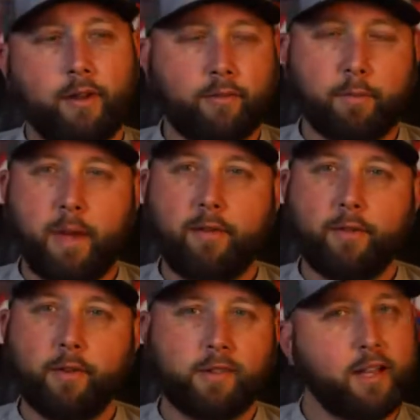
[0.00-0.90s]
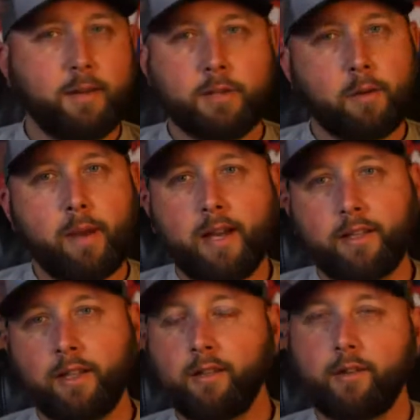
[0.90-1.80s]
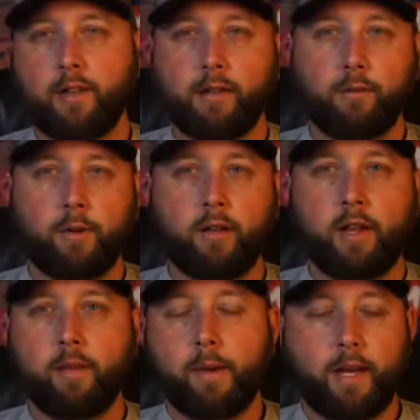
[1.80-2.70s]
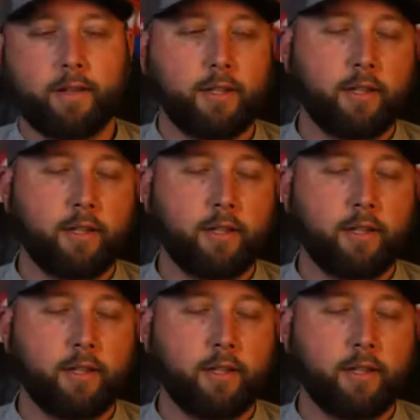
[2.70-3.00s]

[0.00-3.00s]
have to pay for the clamshell packaging. So that's where a lot of the packaging